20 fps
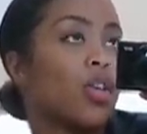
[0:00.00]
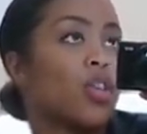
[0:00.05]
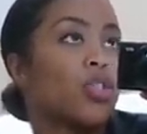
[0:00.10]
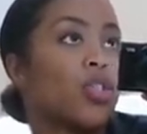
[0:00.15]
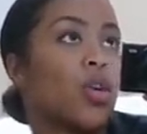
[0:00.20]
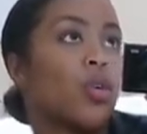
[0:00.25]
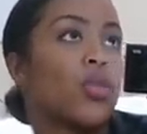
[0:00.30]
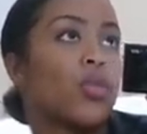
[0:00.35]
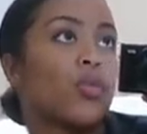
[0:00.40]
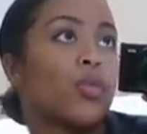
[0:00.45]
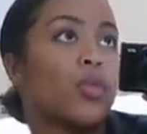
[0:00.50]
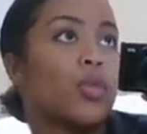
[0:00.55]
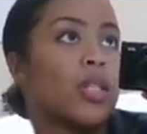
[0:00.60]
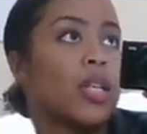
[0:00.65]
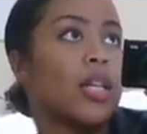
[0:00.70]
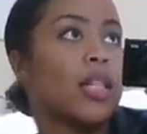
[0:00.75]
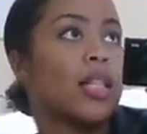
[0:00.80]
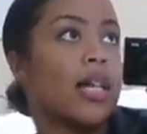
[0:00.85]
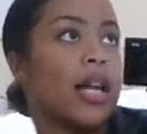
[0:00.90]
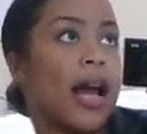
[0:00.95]
So the
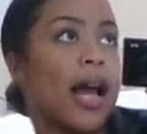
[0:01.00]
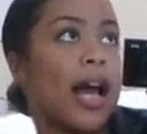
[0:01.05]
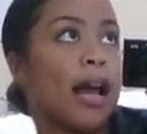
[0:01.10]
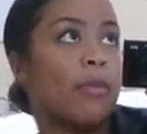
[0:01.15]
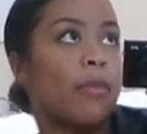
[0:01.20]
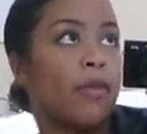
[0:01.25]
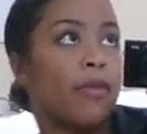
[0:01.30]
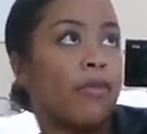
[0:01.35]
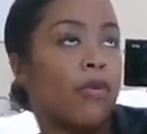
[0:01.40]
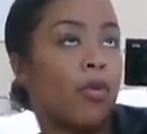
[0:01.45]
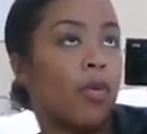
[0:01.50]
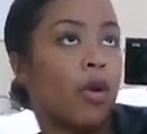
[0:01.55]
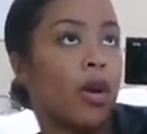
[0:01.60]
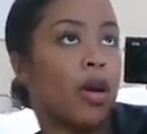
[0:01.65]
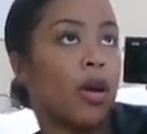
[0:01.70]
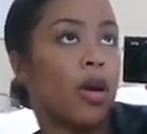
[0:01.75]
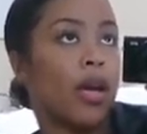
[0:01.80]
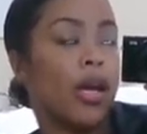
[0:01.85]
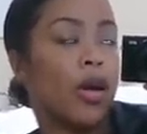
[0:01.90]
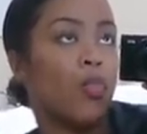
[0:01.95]
routine that I had
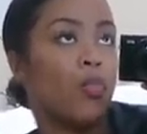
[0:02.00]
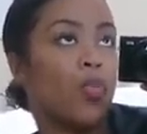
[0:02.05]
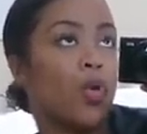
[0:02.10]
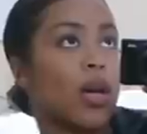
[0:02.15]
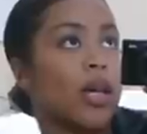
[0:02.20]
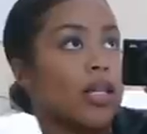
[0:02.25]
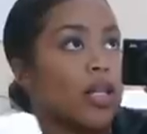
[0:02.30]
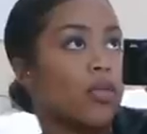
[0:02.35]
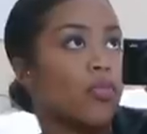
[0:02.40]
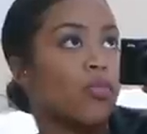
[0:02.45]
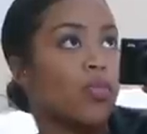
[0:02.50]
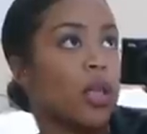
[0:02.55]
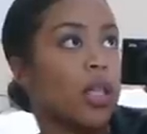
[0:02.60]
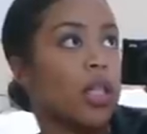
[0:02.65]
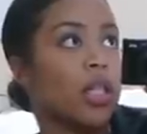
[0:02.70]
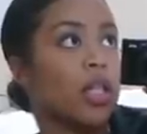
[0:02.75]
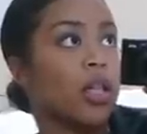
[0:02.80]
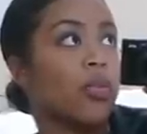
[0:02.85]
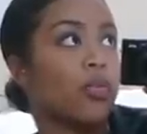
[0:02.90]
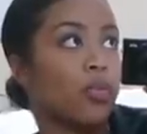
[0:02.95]
before, it was a
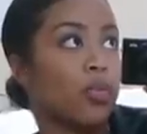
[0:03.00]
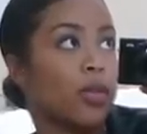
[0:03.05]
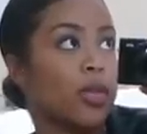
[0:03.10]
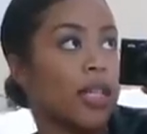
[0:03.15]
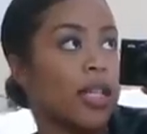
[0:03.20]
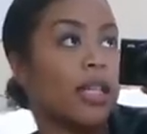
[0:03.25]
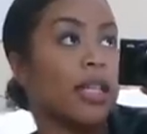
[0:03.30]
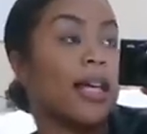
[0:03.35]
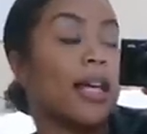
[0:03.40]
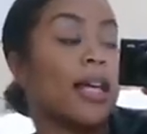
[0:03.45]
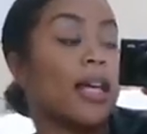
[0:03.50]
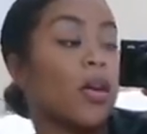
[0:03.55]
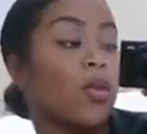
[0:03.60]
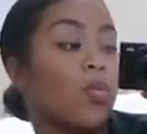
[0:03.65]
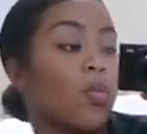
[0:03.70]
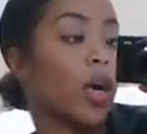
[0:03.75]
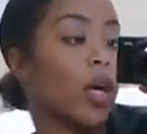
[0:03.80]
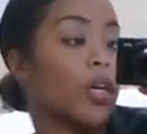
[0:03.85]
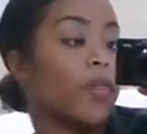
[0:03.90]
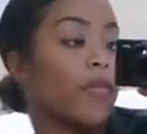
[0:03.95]
really good routine and
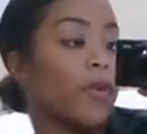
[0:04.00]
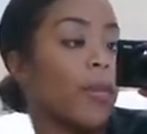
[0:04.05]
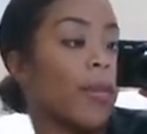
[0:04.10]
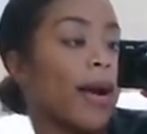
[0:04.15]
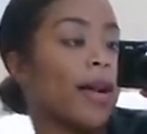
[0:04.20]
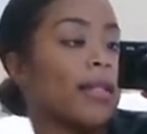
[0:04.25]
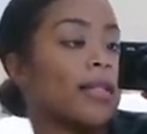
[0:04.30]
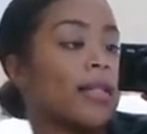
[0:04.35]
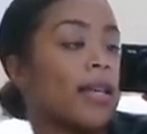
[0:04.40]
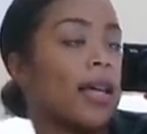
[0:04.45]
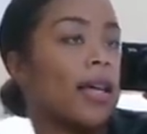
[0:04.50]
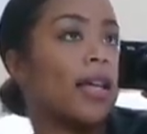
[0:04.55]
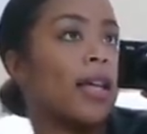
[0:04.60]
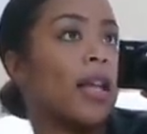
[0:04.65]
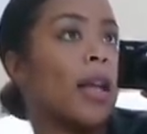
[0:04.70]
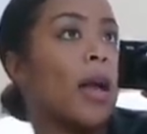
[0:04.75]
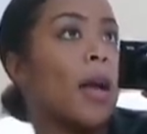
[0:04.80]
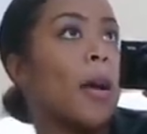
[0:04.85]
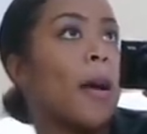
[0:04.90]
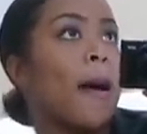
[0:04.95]
it worked for my
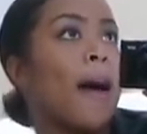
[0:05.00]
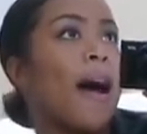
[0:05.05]
skin.